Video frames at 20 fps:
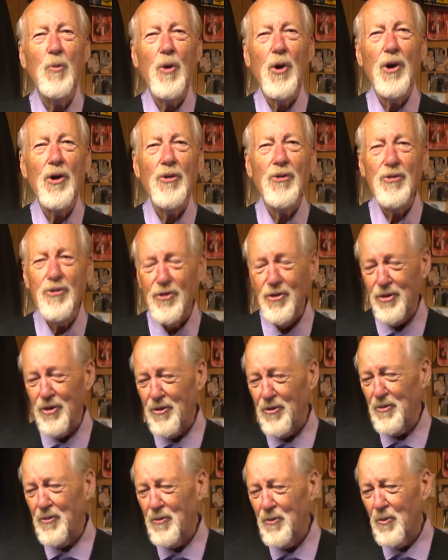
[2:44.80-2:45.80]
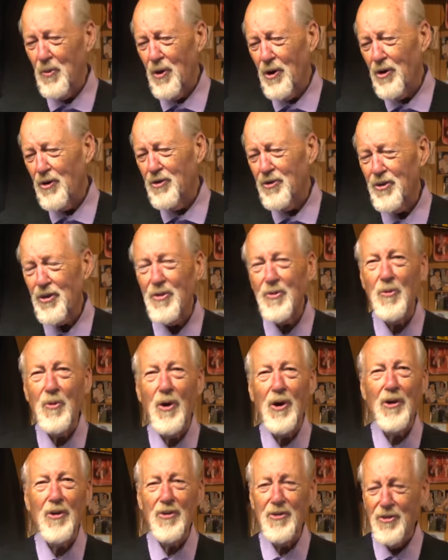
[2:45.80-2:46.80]
worse and worse and
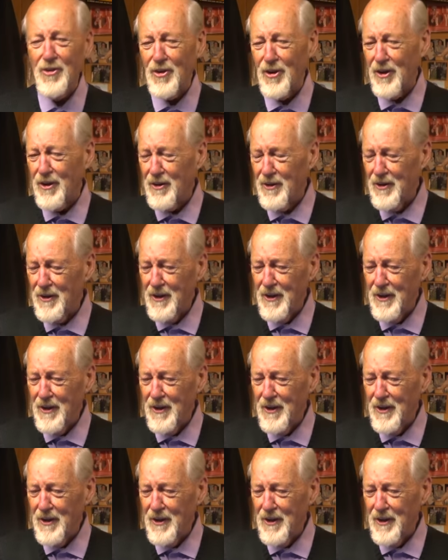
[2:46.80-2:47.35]
worse. Uh,